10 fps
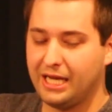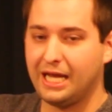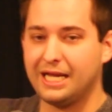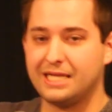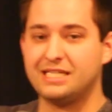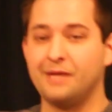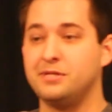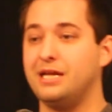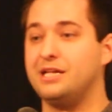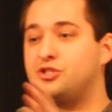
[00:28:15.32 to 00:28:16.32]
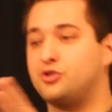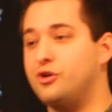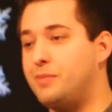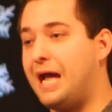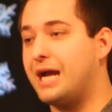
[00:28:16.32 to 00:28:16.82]
and had accepted it as
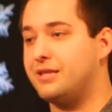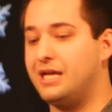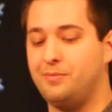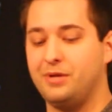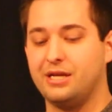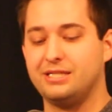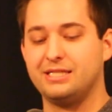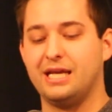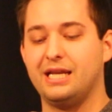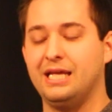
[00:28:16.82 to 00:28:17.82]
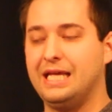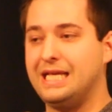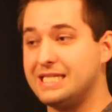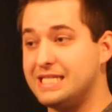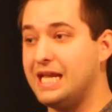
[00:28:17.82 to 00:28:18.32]
true back then, because he said
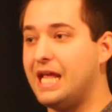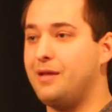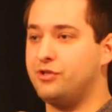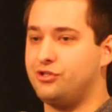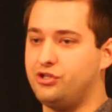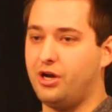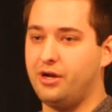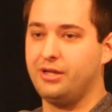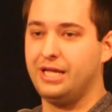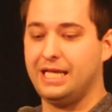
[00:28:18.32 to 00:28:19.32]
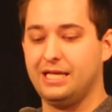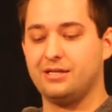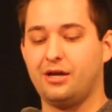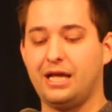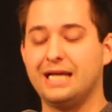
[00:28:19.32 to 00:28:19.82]
his name is John.
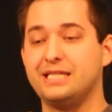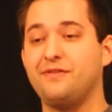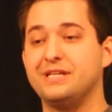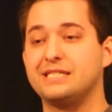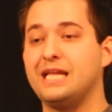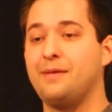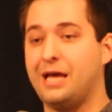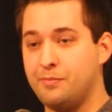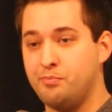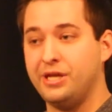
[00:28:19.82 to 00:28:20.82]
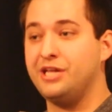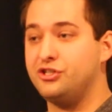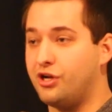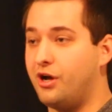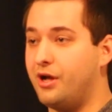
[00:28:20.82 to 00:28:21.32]
As if his name had
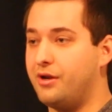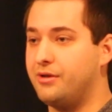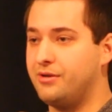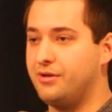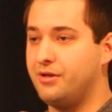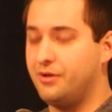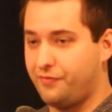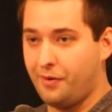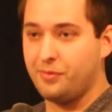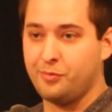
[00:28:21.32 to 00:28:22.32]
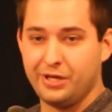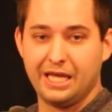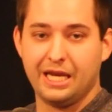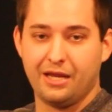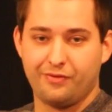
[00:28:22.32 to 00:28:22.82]
been John from the
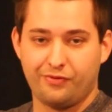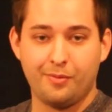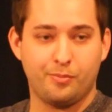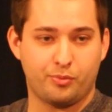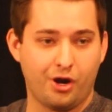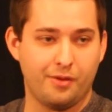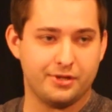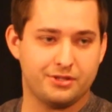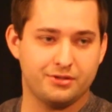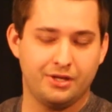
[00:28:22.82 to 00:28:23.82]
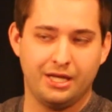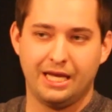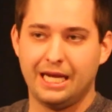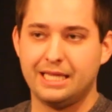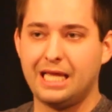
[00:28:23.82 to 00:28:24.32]
beginning, from the promise.
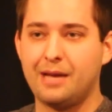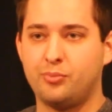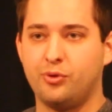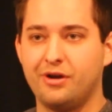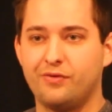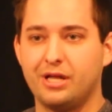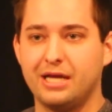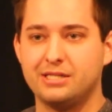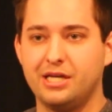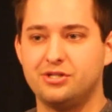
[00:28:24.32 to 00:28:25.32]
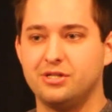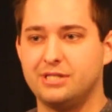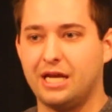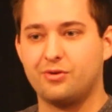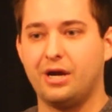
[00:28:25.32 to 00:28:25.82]
And at that point of realization,
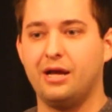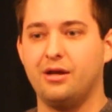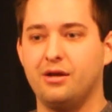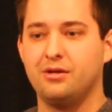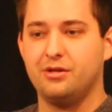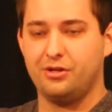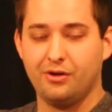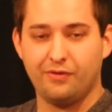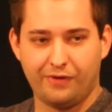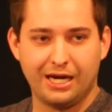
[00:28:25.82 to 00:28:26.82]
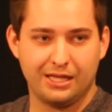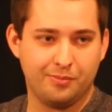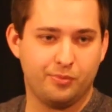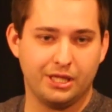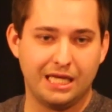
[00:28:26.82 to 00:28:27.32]
Zechariah,
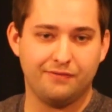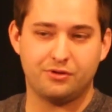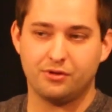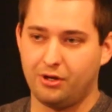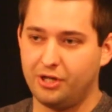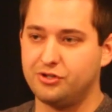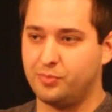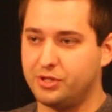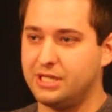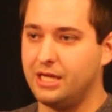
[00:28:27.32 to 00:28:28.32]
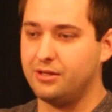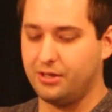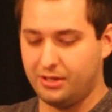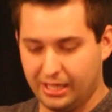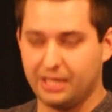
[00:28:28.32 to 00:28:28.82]
finally believed 100%
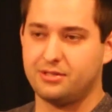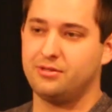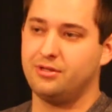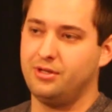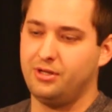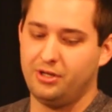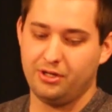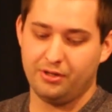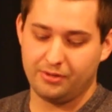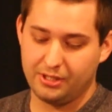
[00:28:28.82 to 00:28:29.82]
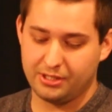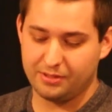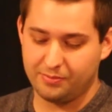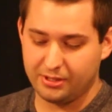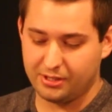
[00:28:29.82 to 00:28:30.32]
that yes, this
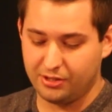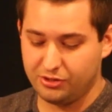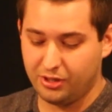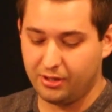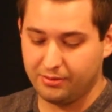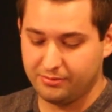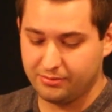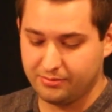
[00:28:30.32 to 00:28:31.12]
is my son John.